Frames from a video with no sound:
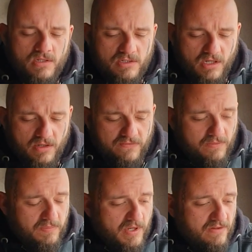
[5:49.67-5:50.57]
So
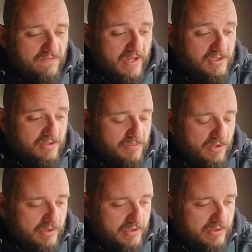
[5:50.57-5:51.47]
for adventure
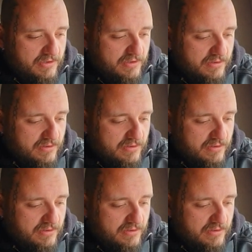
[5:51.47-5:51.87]
bikes